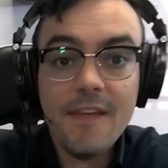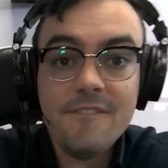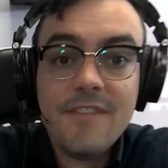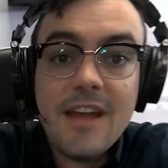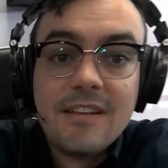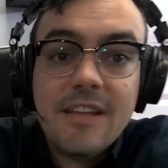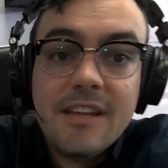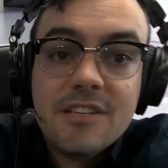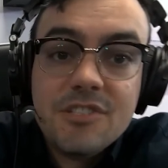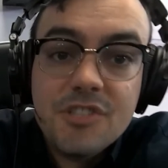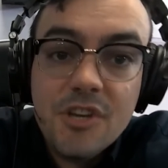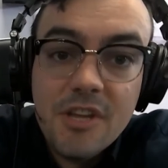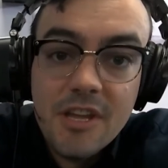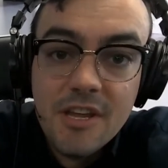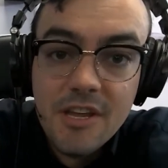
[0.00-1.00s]
in fact, I could
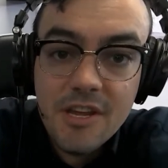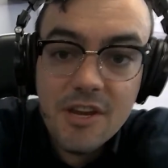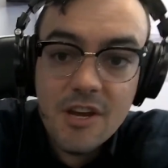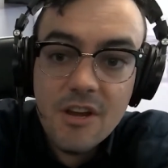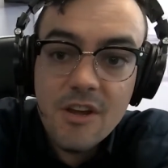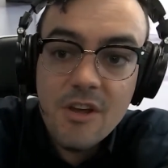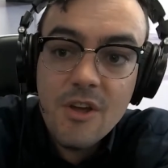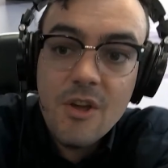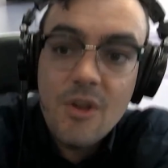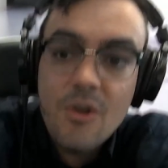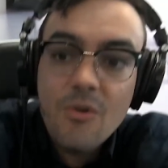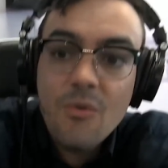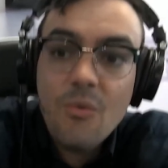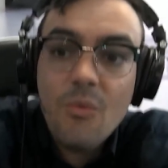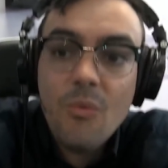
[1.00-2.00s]
show you here,
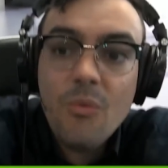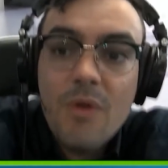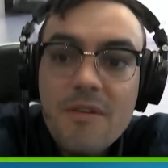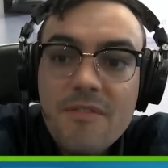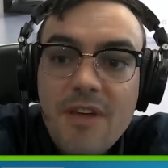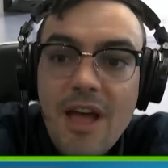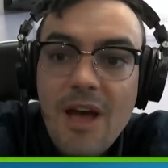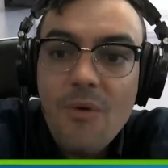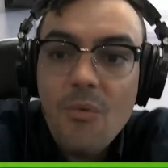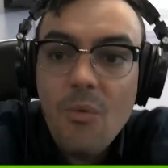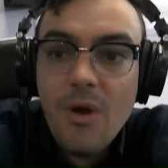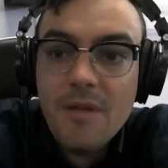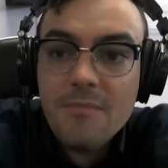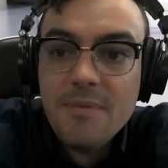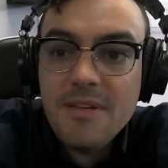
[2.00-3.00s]
we've got
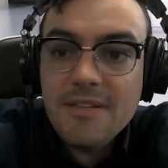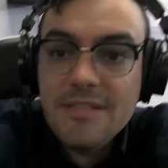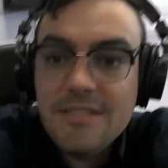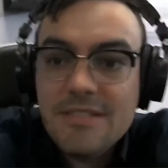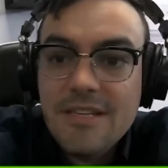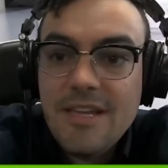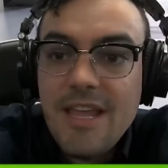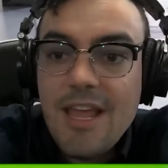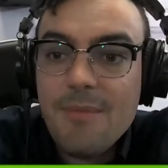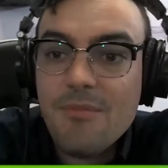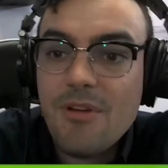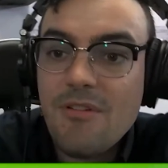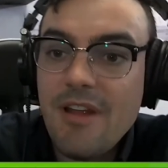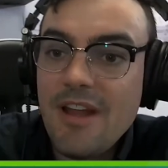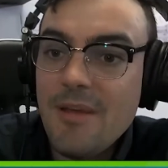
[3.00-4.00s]
one P T Z
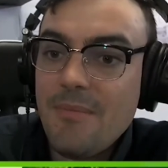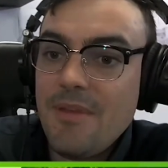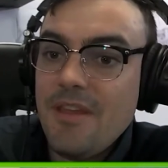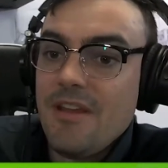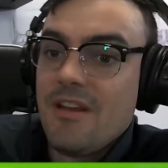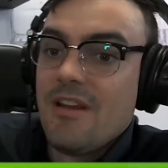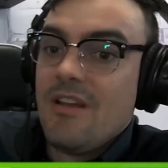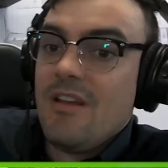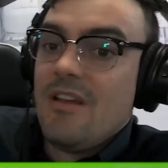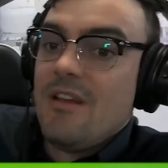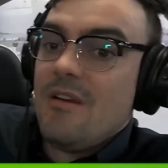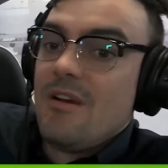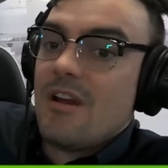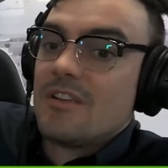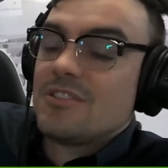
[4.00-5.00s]
camera right up here,
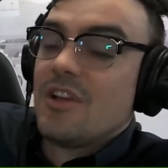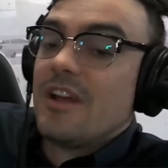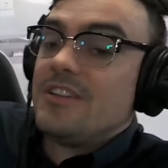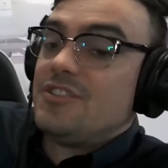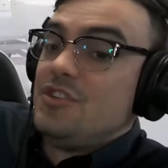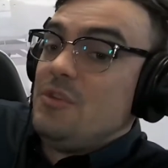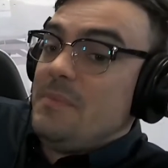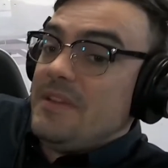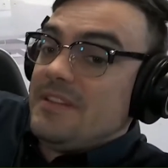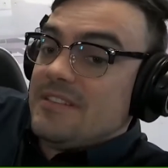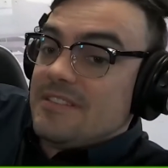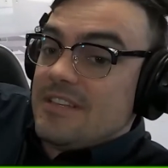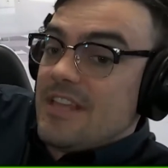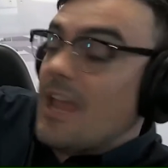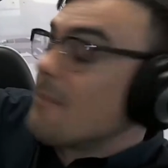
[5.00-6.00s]
or sorry, two P T Z